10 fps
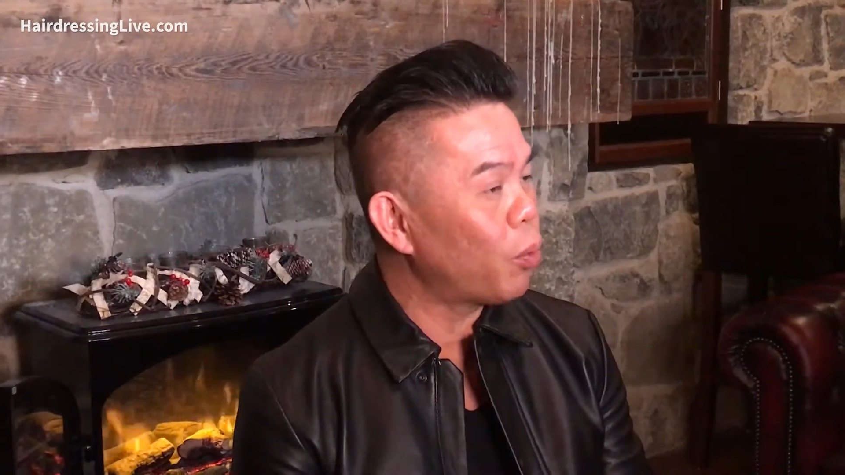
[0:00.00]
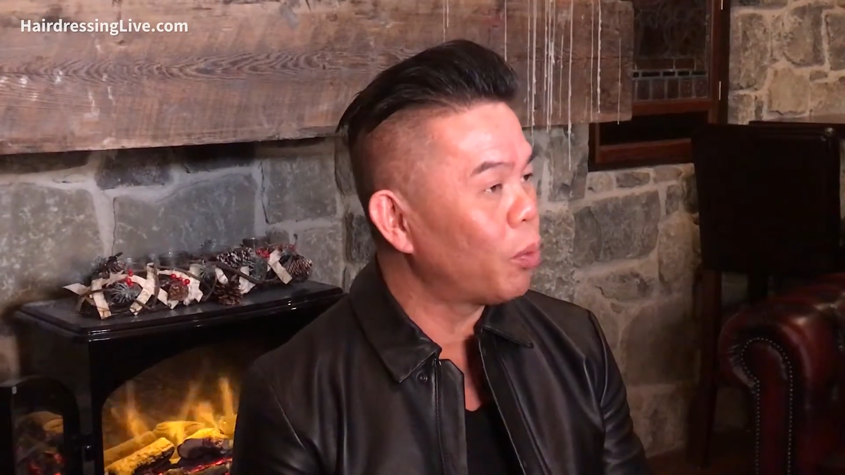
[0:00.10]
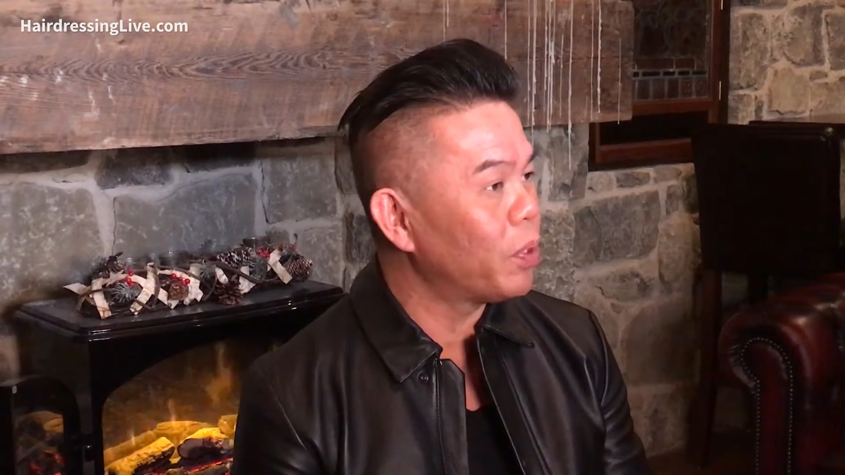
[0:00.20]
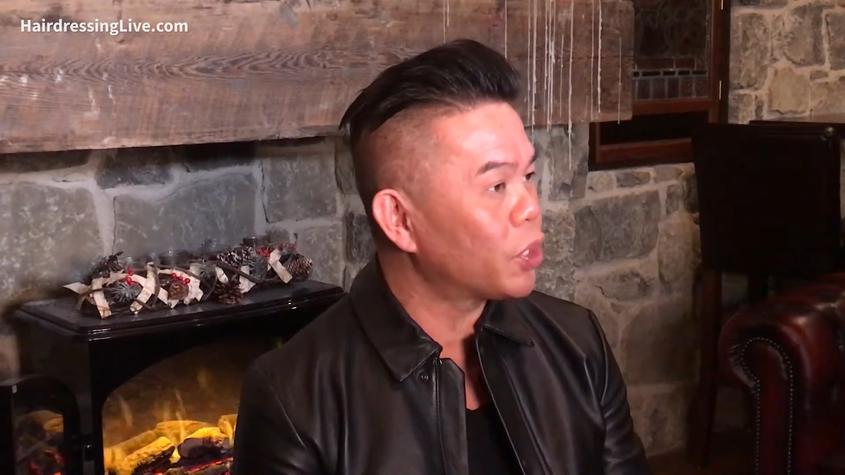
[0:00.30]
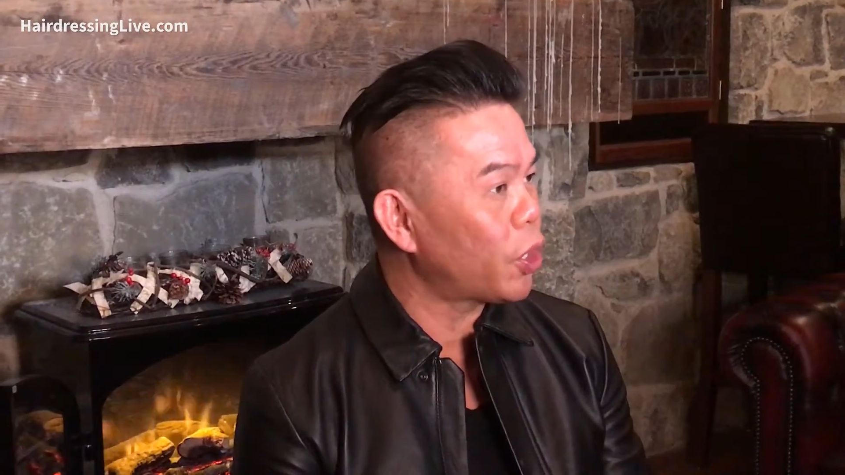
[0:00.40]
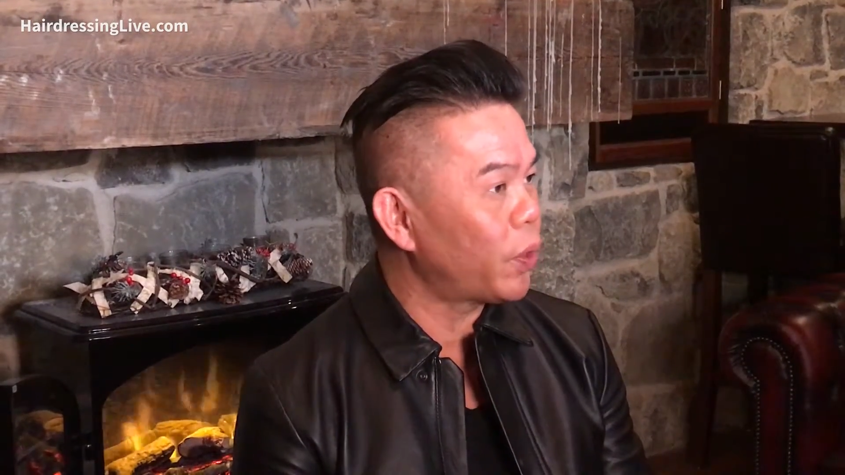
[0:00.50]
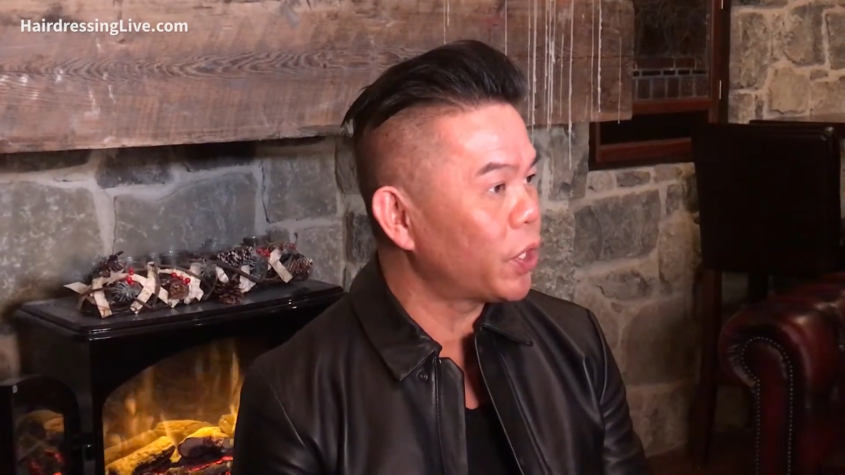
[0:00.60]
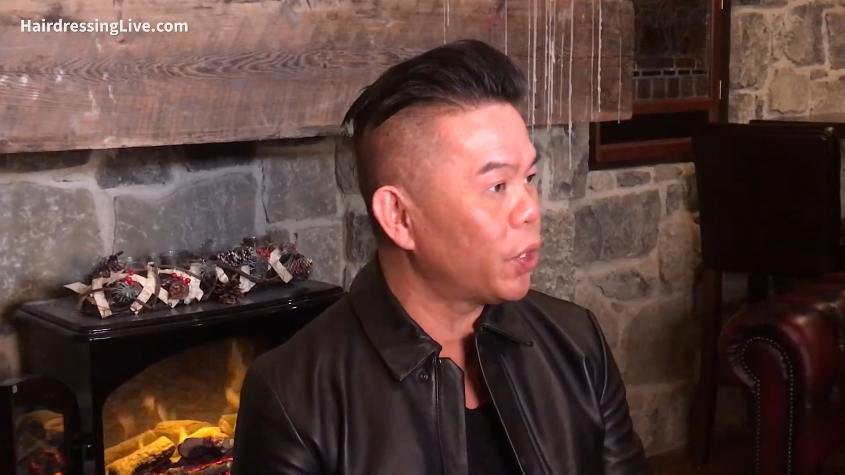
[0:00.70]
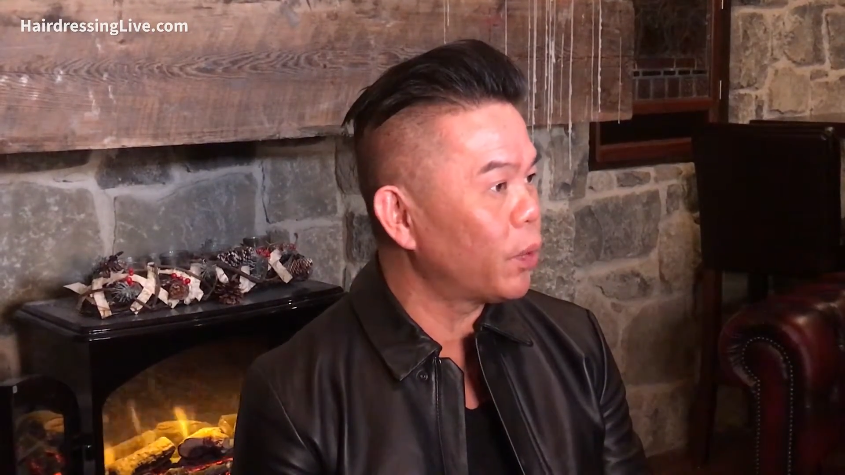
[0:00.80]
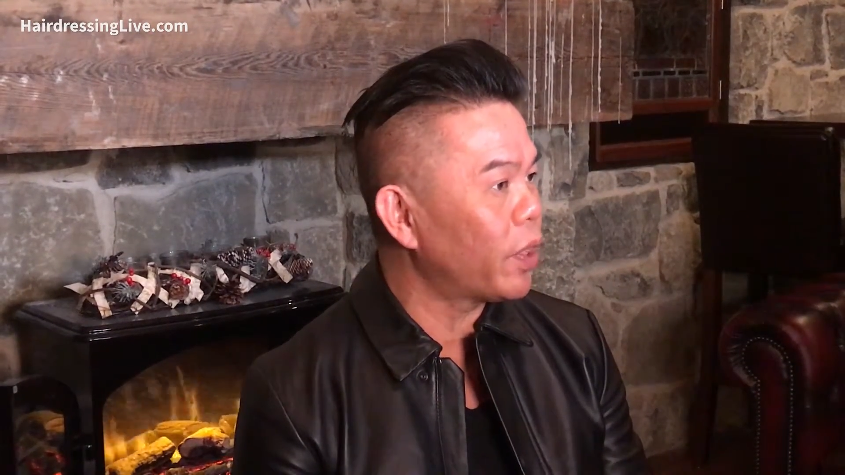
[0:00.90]
I will be
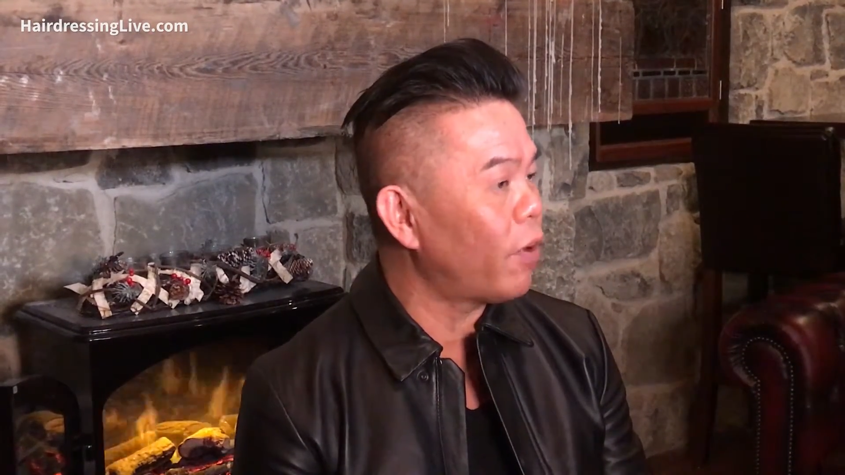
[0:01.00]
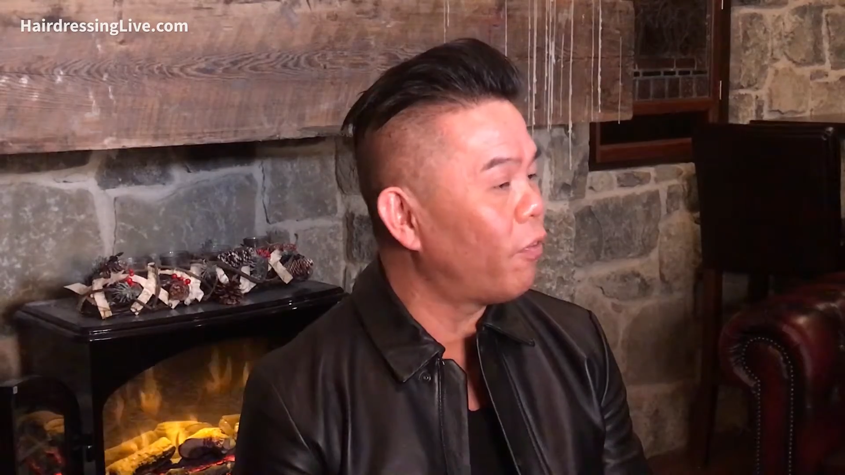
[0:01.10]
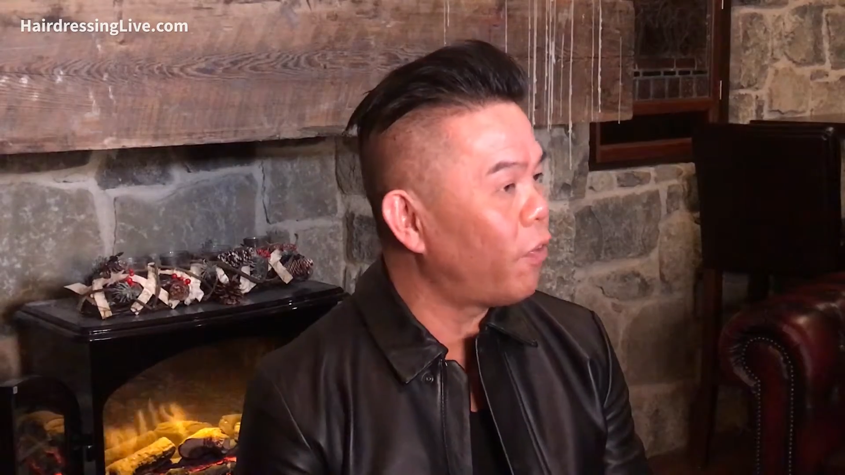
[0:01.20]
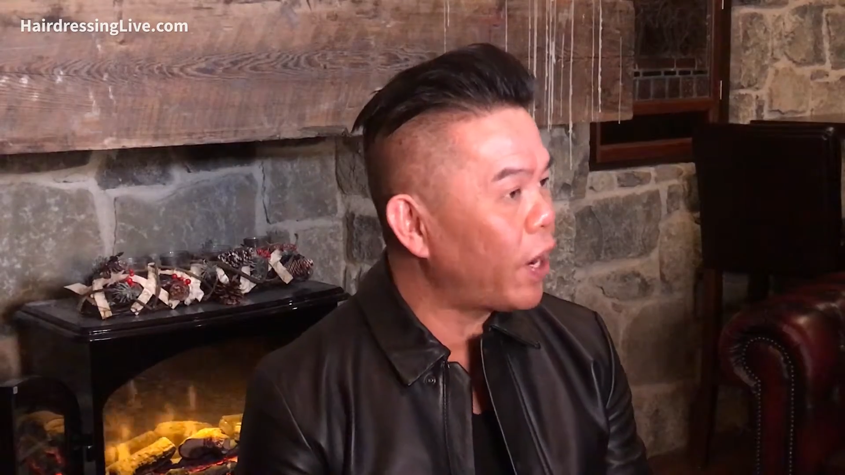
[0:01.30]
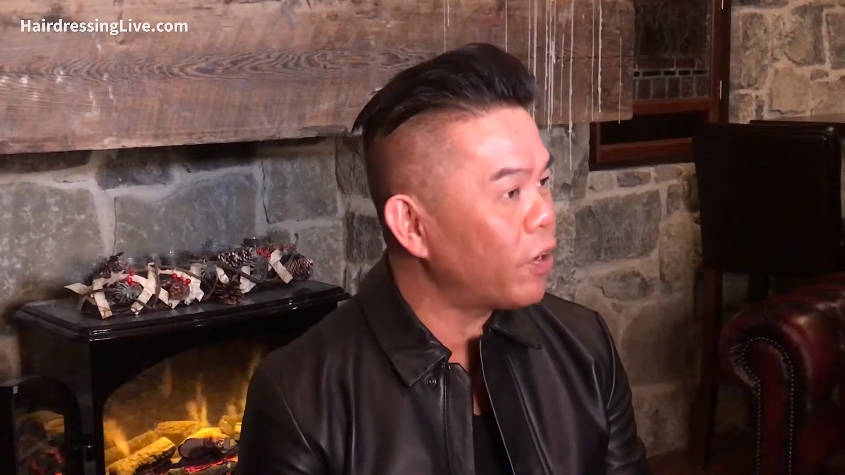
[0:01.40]
showing you a